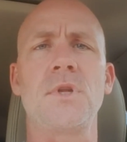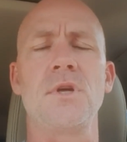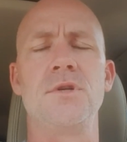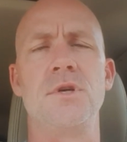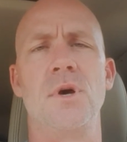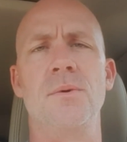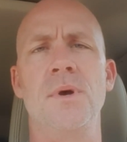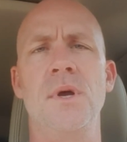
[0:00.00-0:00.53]

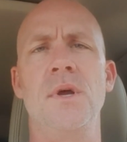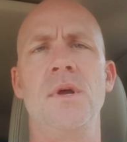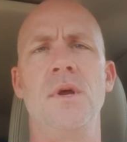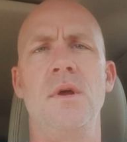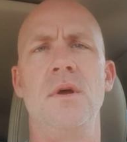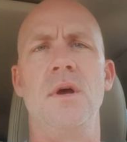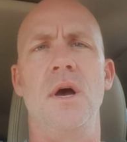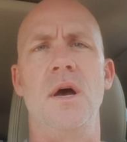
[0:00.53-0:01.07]
So
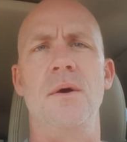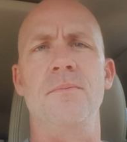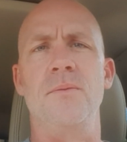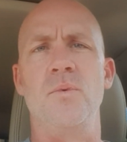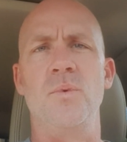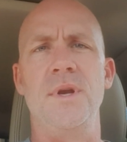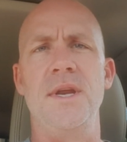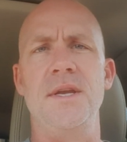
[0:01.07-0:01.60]

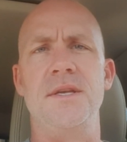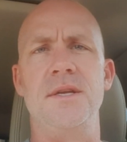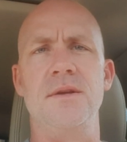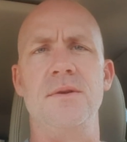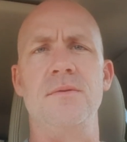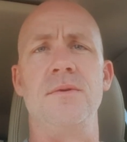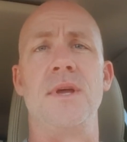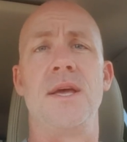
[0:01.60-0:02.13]
we need
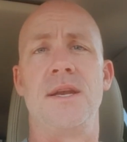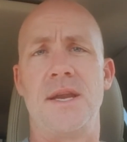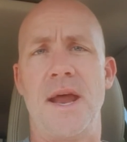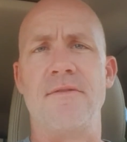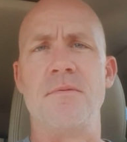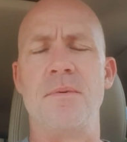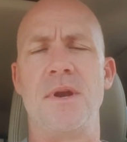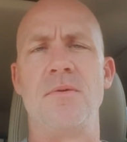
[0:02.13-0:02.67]
to get
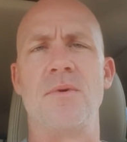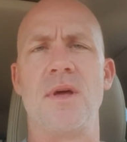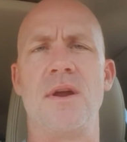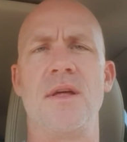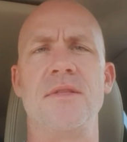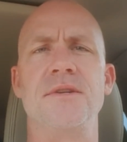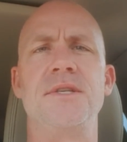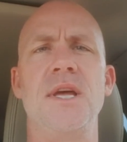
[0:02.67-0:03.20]
everybody running
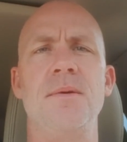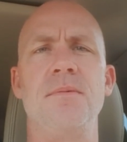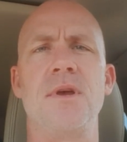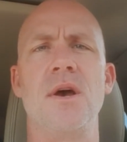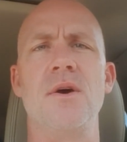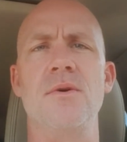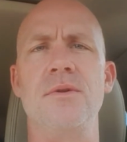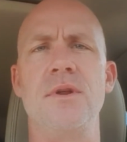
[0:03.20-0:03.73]
on the same
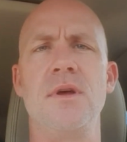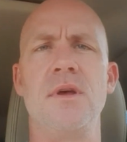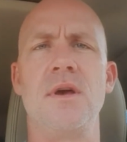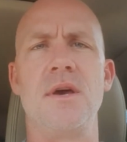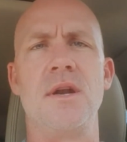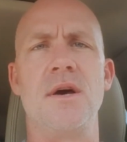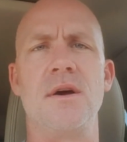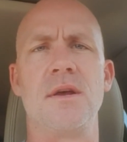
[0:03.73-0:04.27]
code,
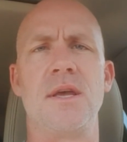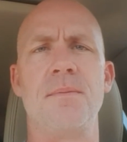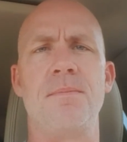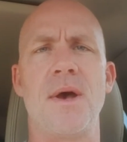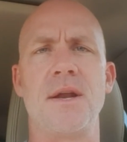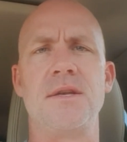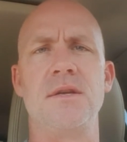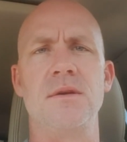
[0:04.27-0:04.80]
and I'll get
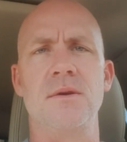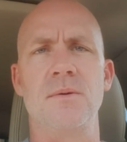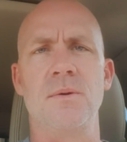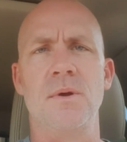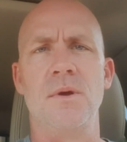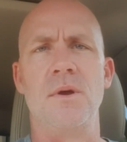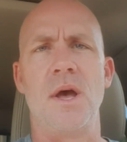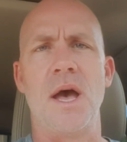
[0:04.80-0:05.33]
back to
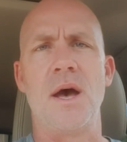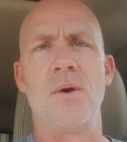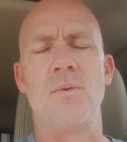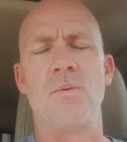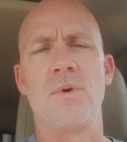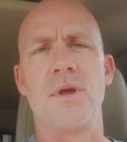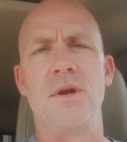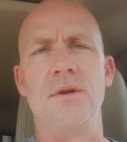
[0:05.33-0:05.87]
how
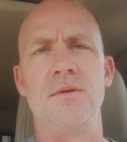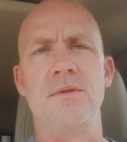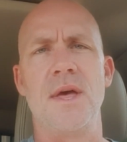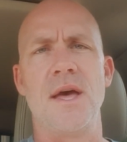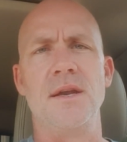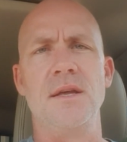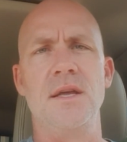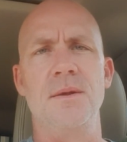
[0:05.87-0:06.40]
we're going to do
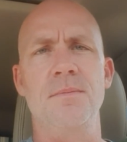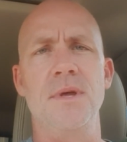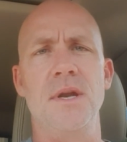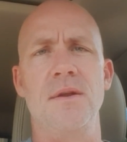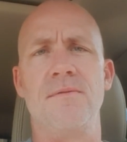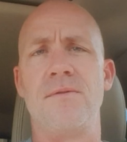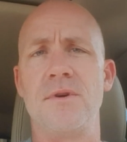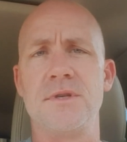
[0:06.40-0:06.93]
that in a
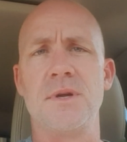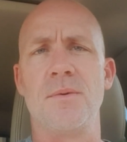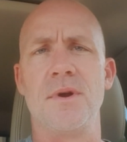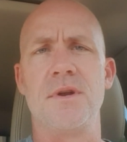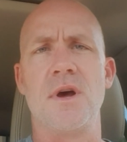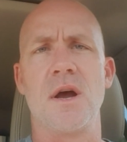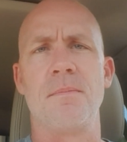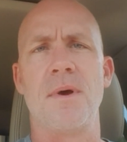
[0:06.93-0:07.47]
minute. First, I want
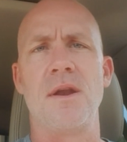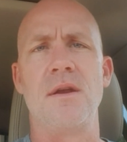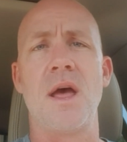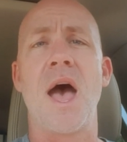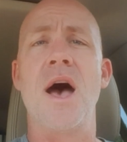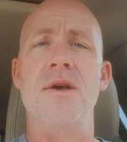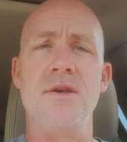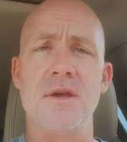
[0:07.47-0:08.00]
to talk about
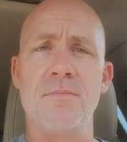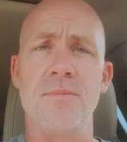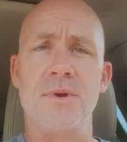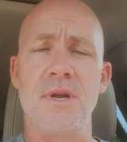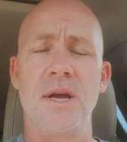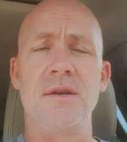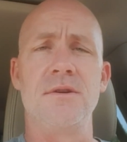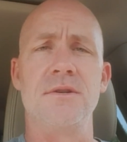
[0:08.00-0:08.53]
how you can
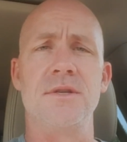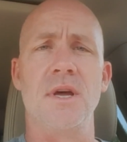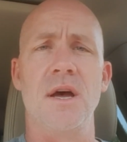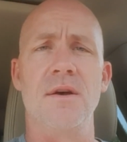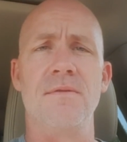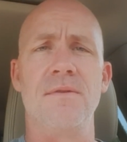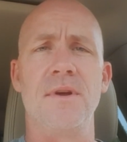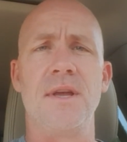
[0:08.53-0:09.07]
protect
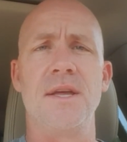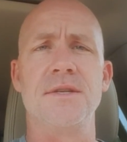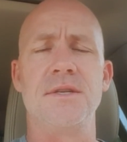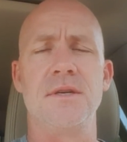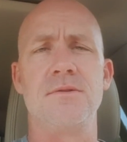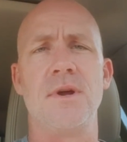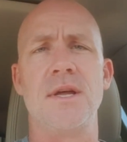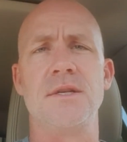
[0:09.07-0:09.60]
yourself against
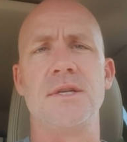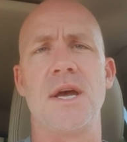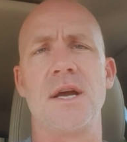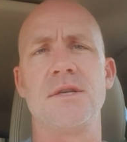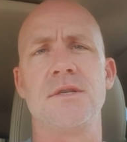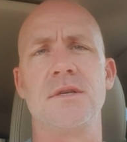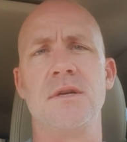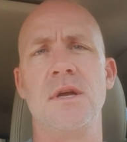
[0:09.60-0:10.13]
a
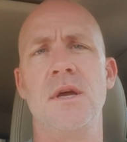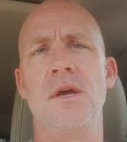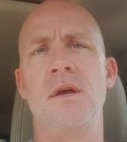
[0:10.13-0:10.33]
transaction